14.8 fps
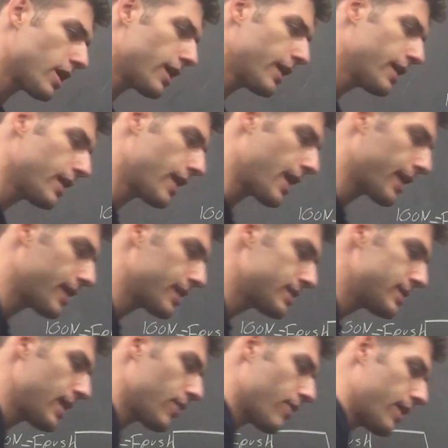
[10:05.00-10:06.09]
on it and I can
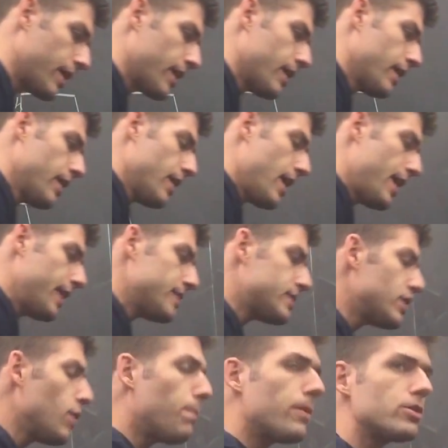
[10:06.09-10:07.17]
accelerate it. and it
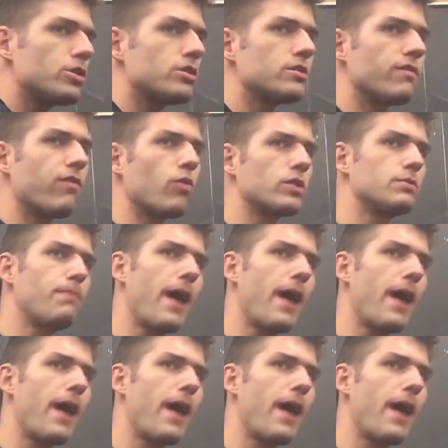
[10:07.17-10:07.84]
still pushes a force